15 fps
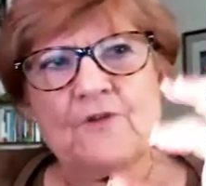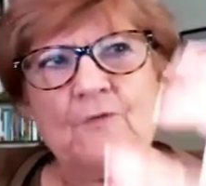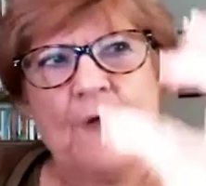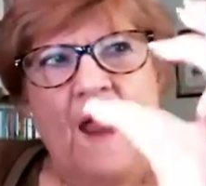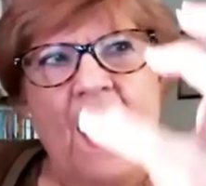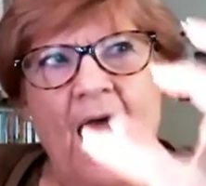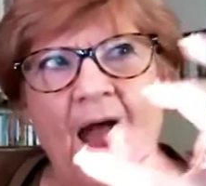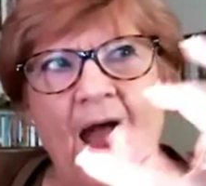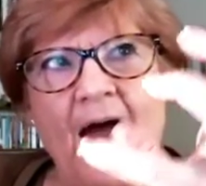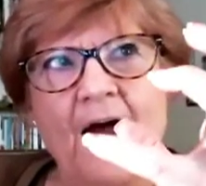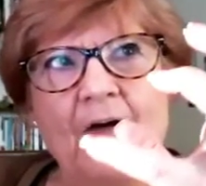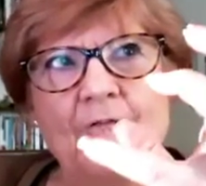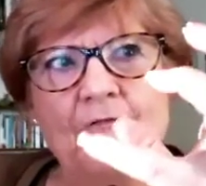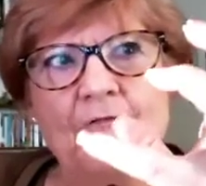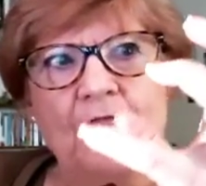
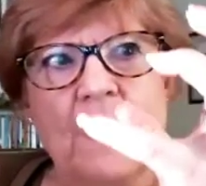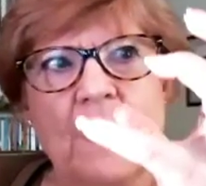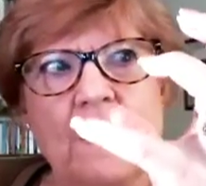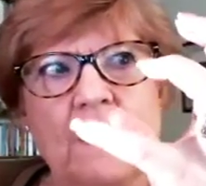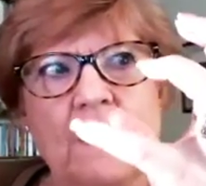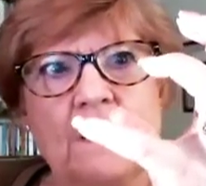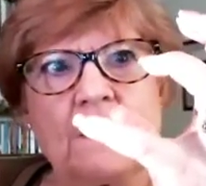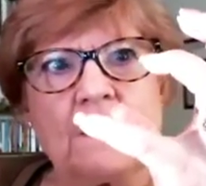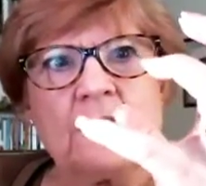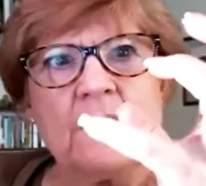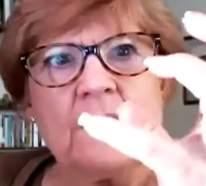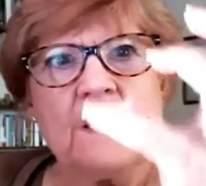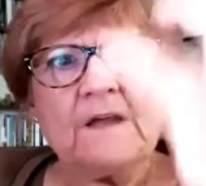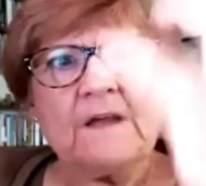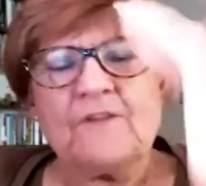have
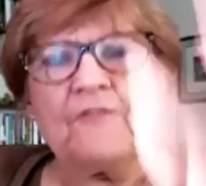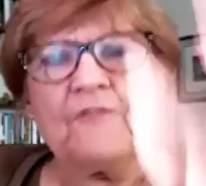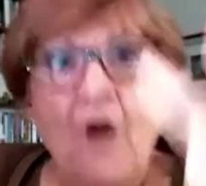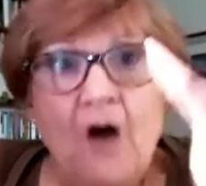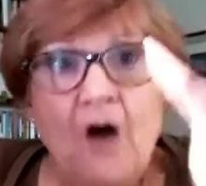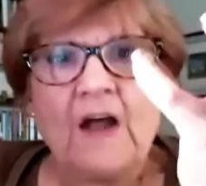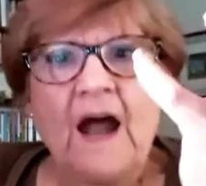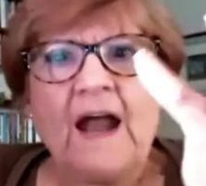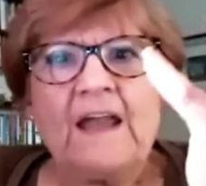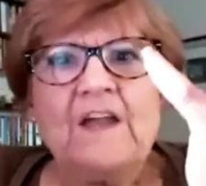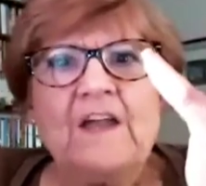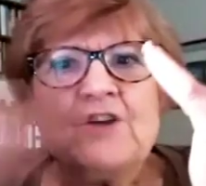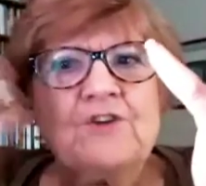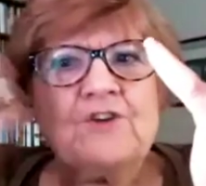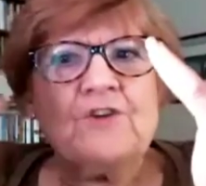the fall guy,
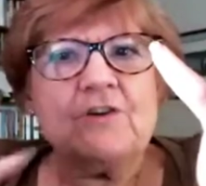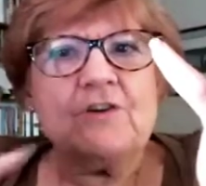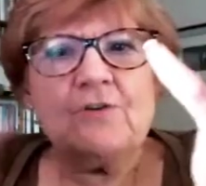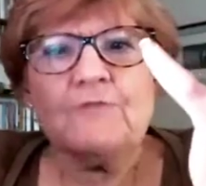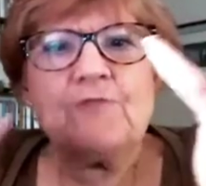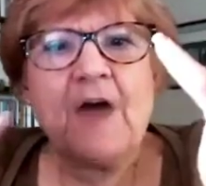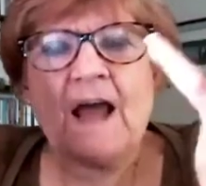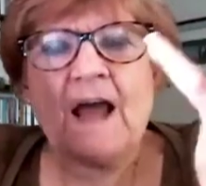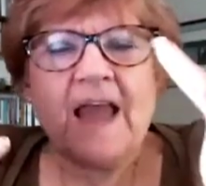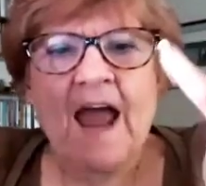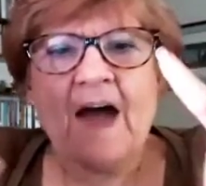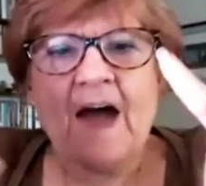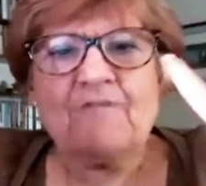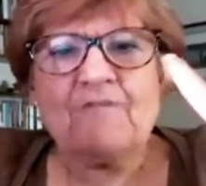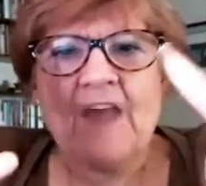you've got to
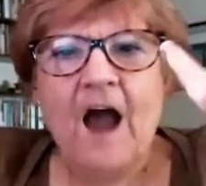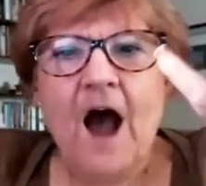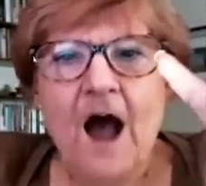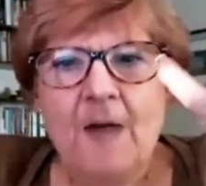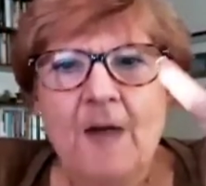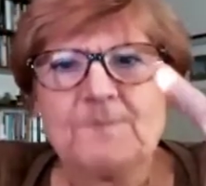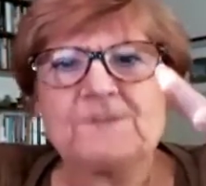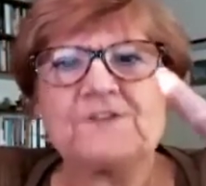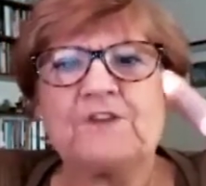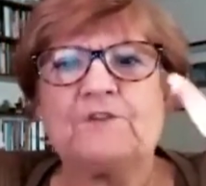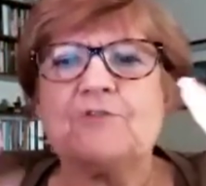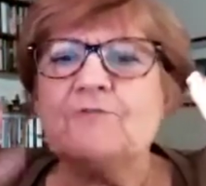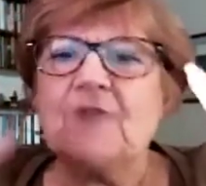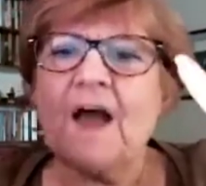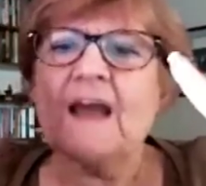have the opposite.
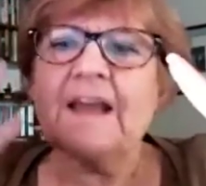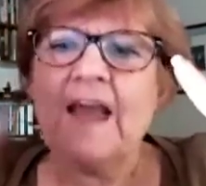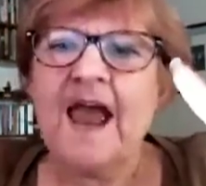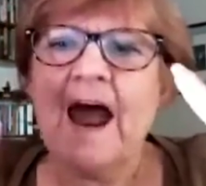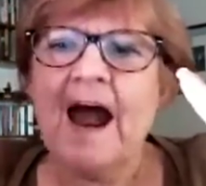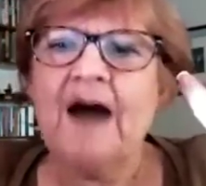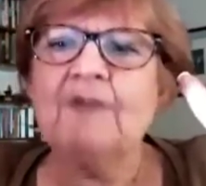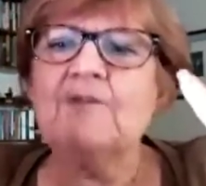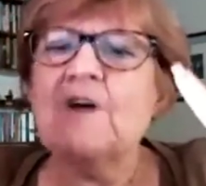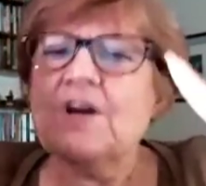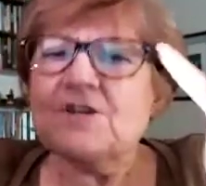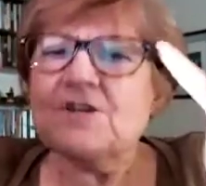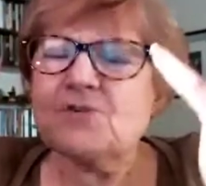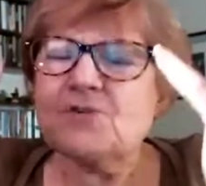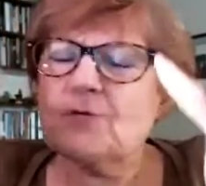You've got to have
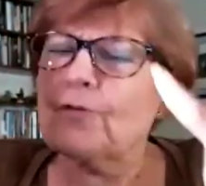sort of the